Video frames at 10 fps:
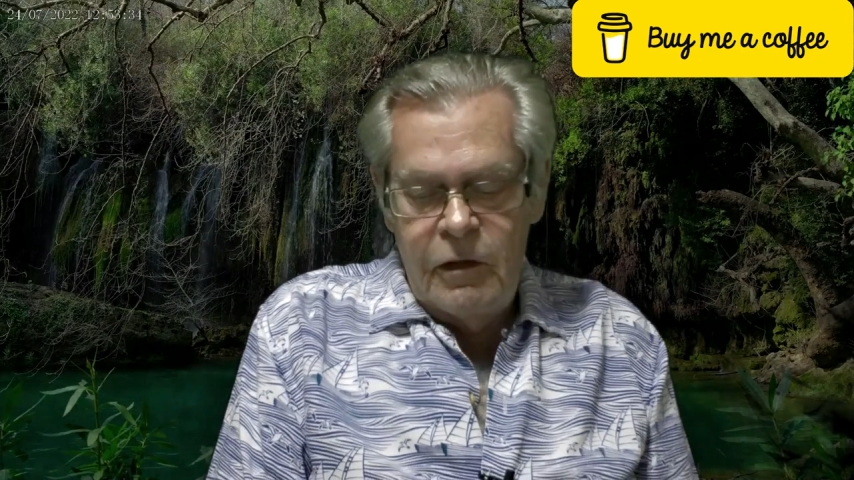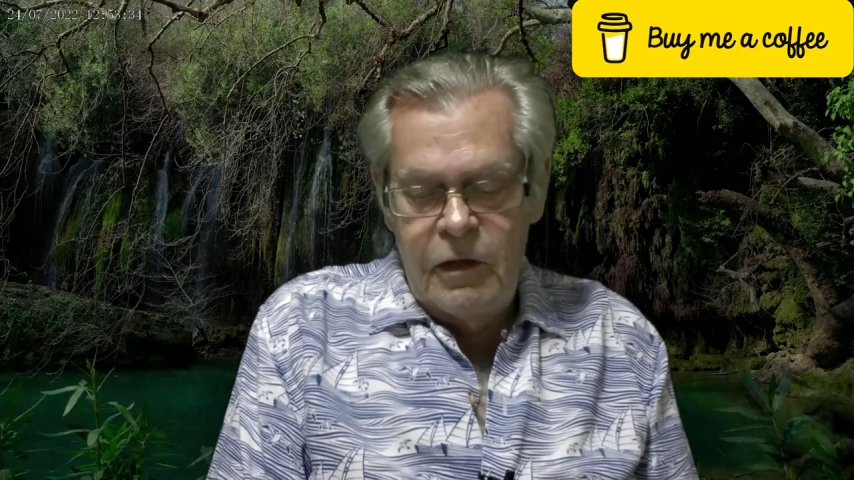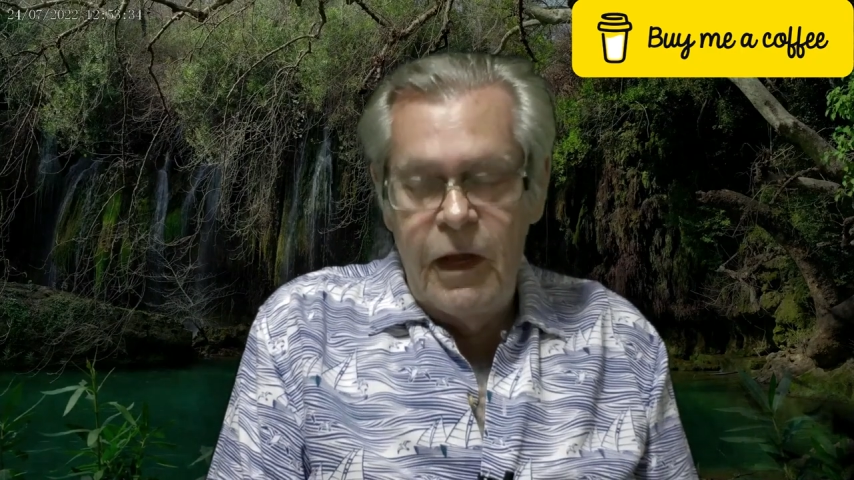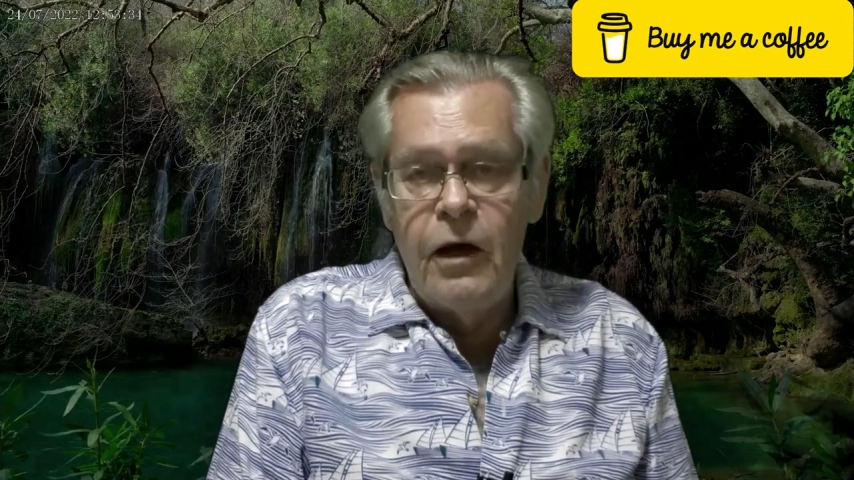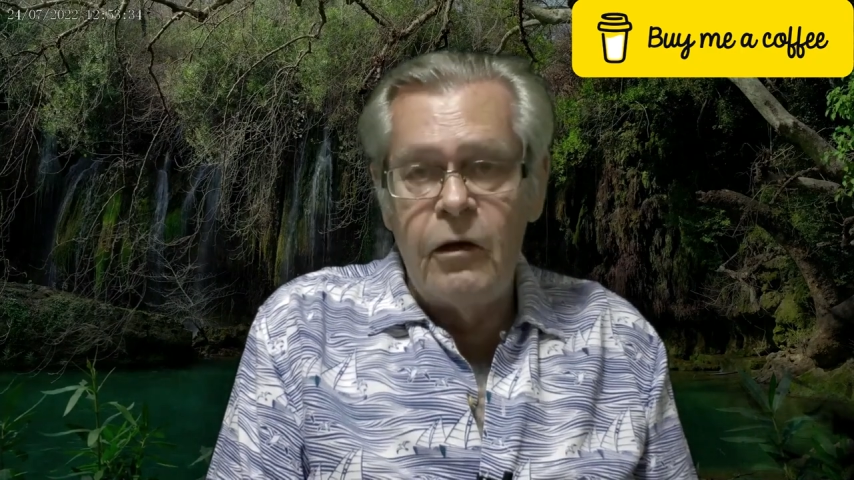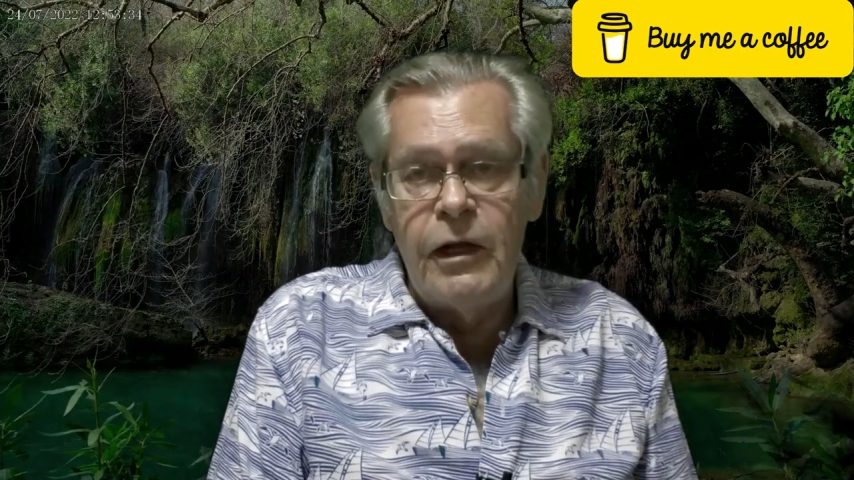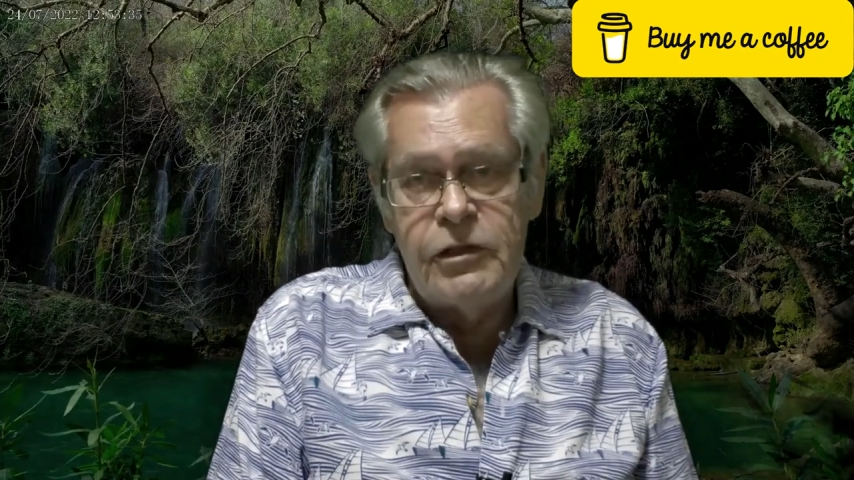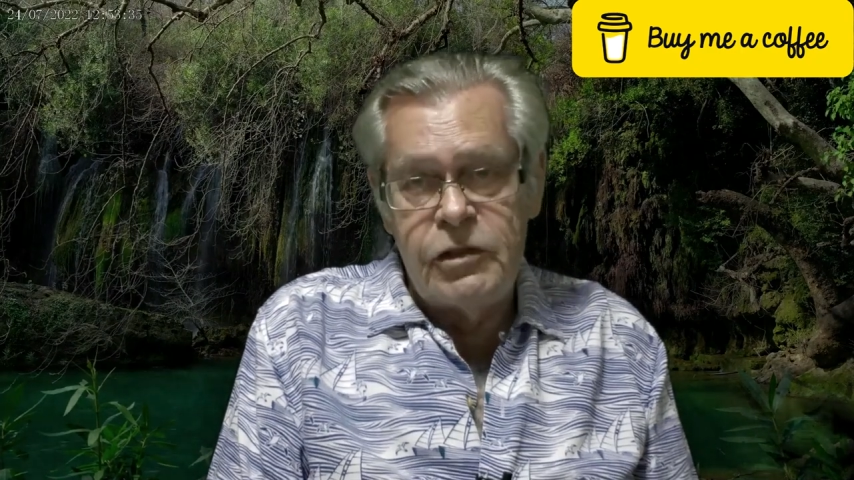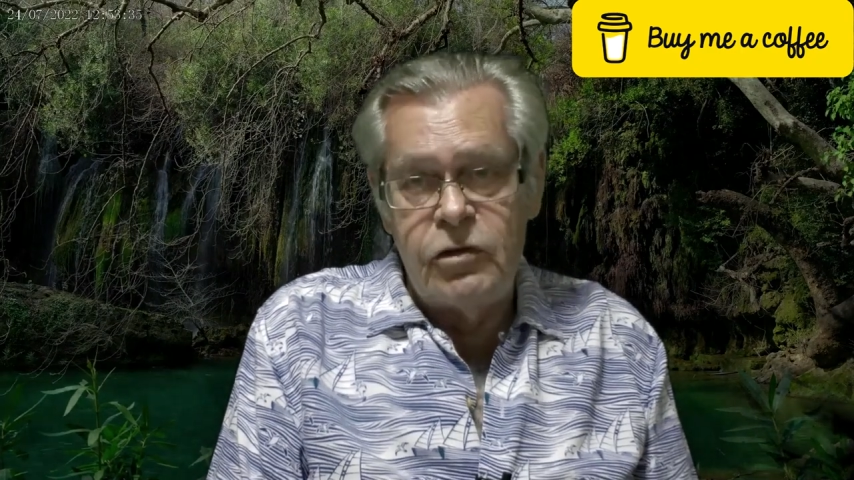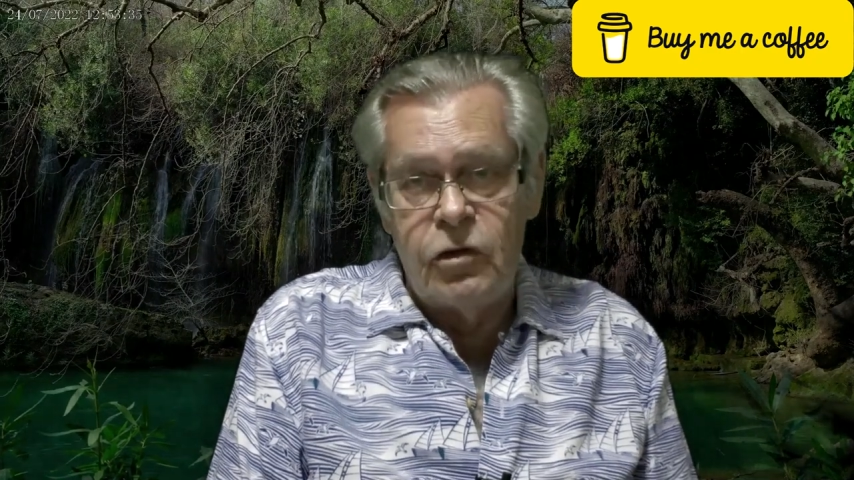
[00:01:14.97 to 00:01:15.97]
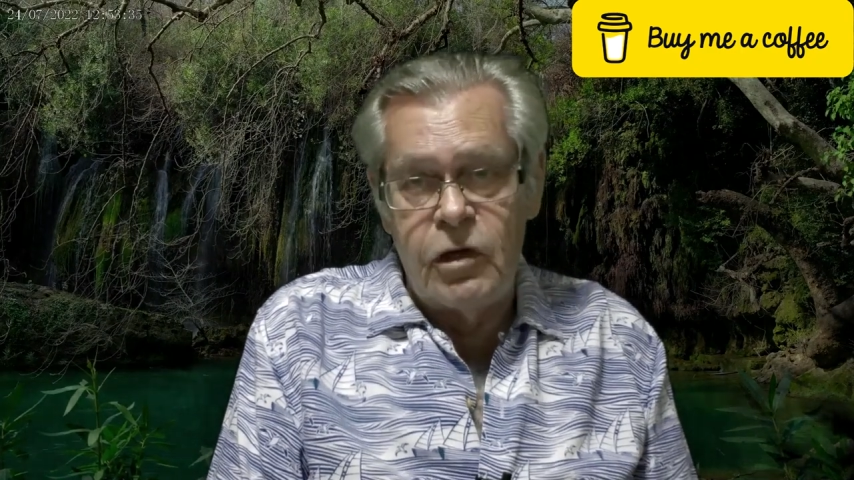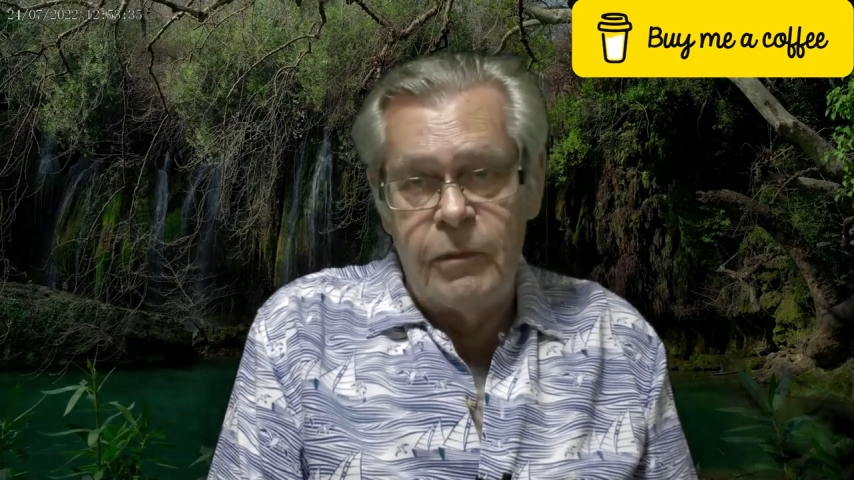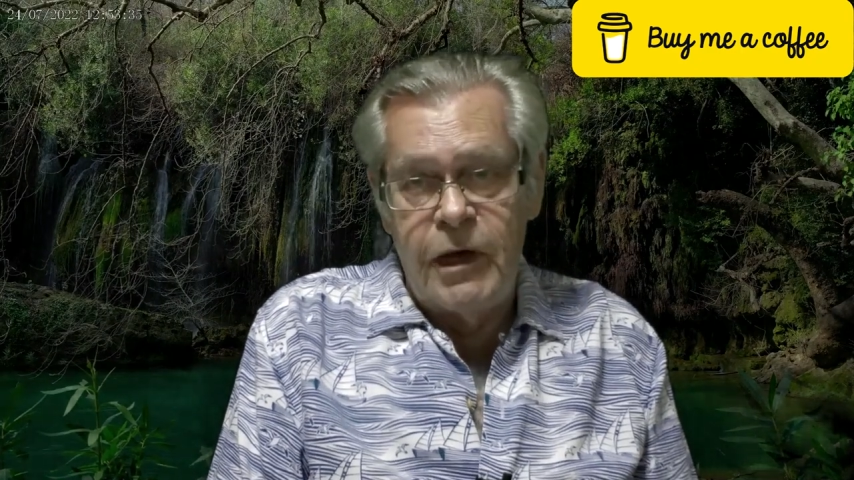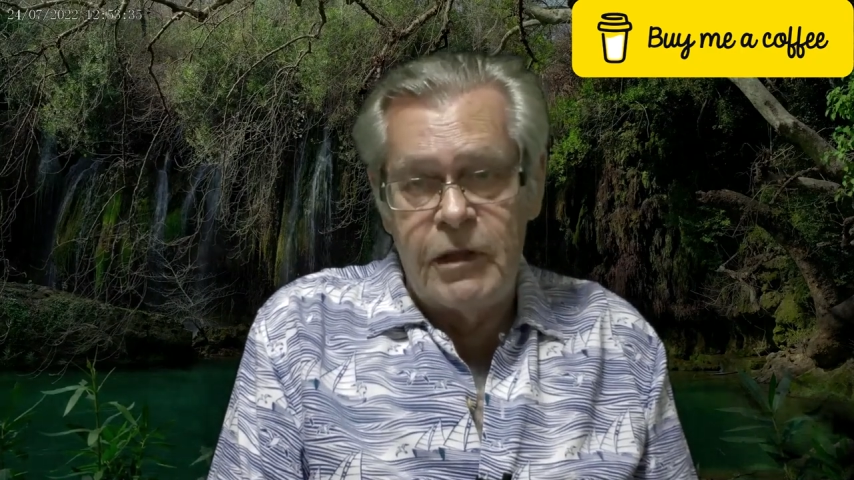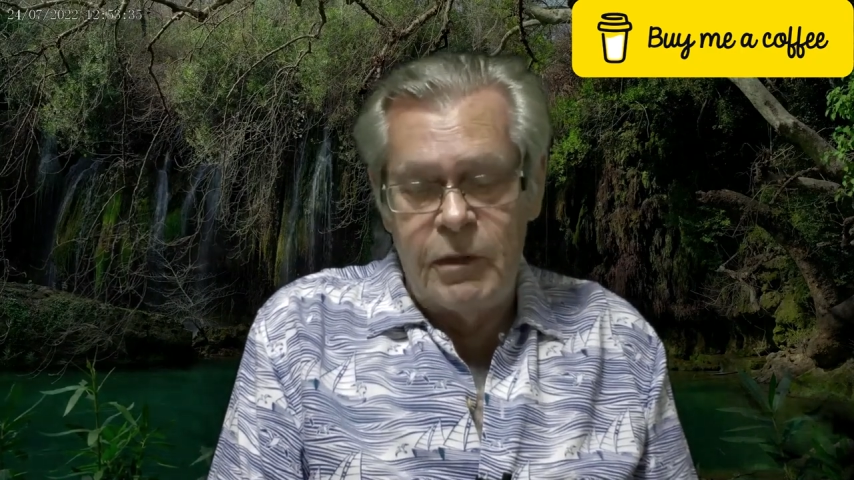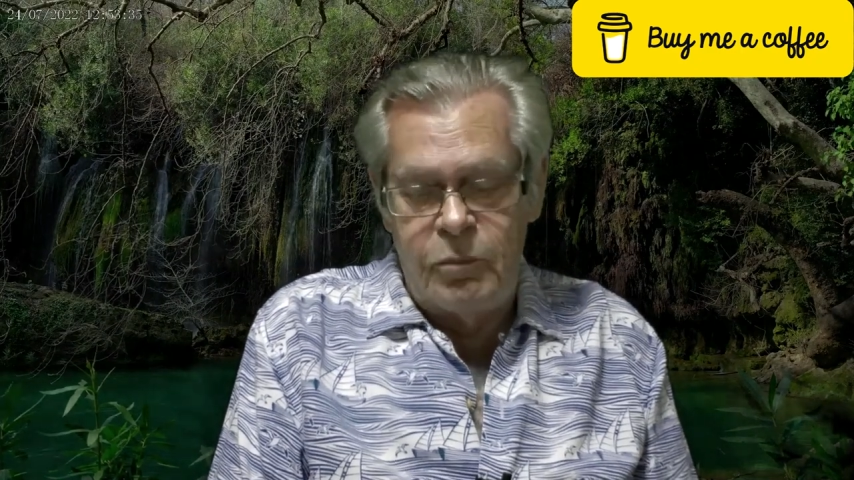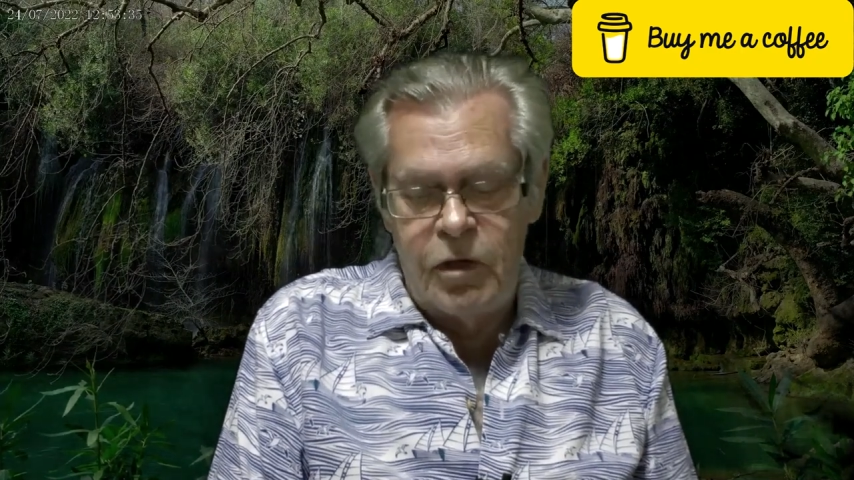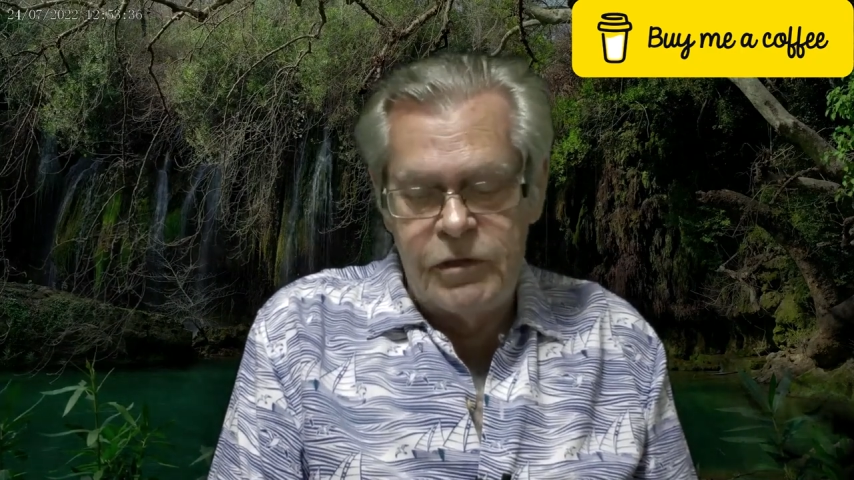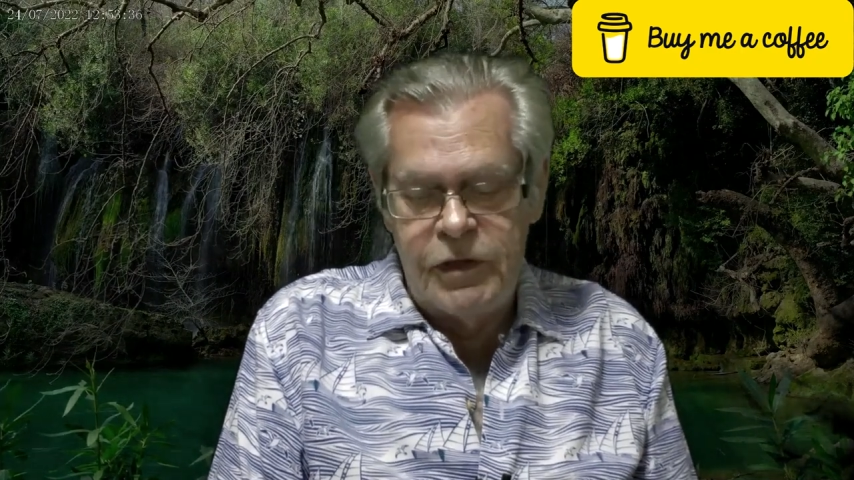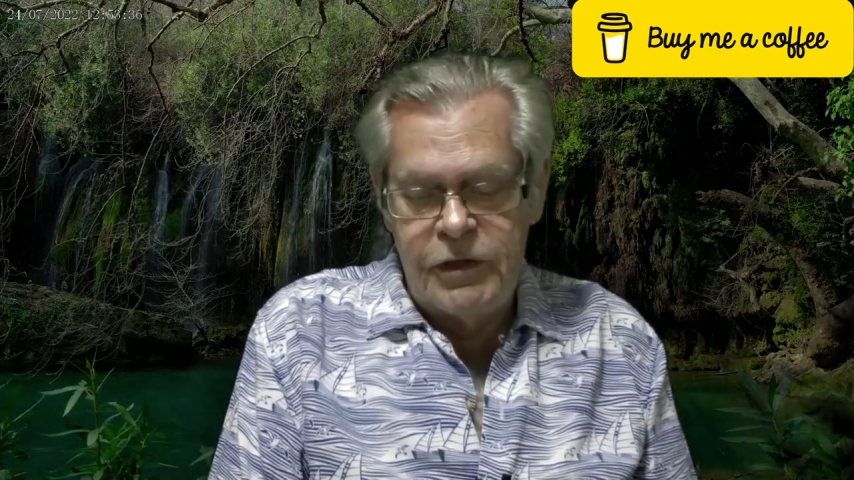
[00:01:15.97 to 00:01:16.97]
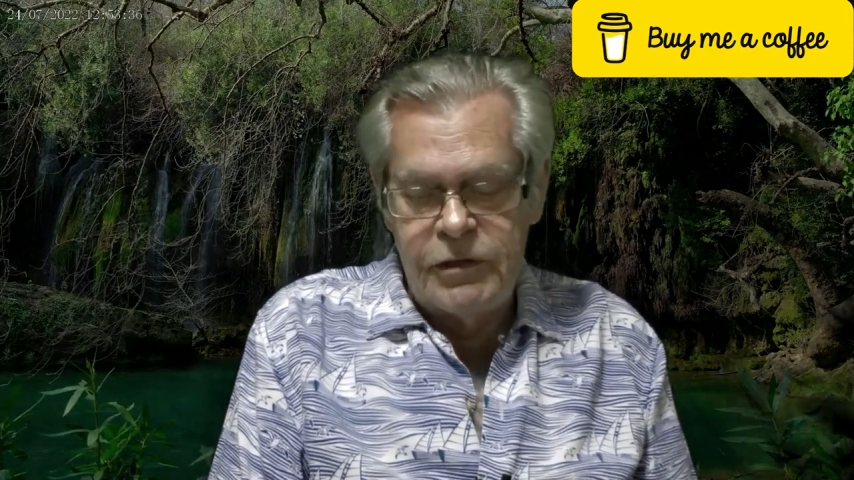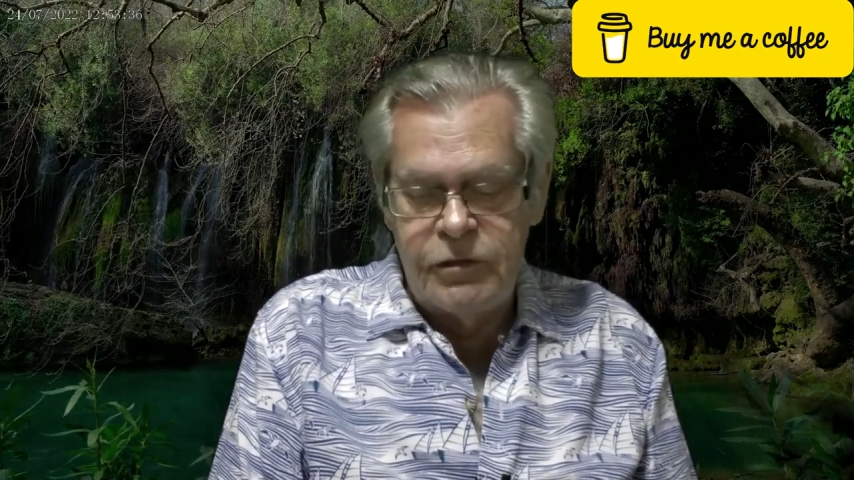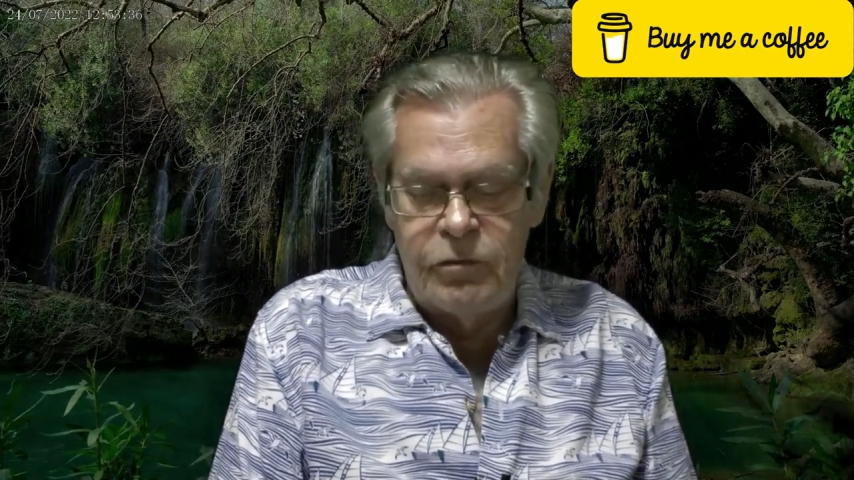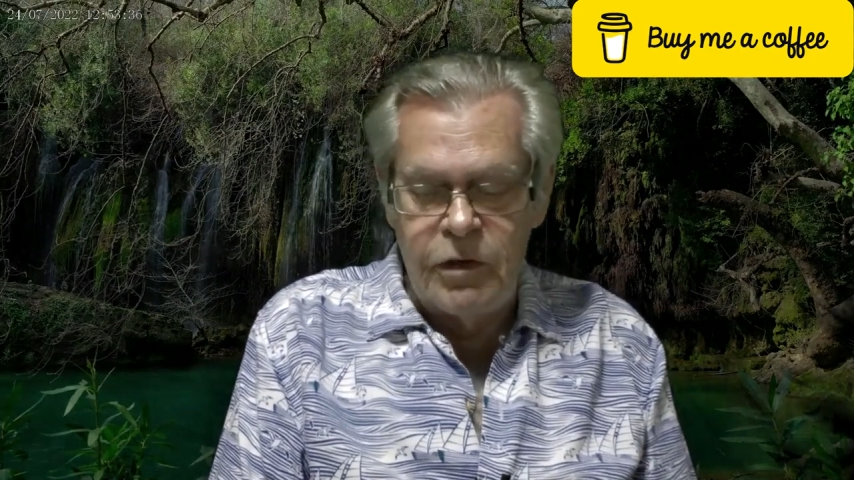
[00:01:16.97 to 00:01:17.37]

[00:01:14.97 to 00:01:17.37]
Now let's talk about the process,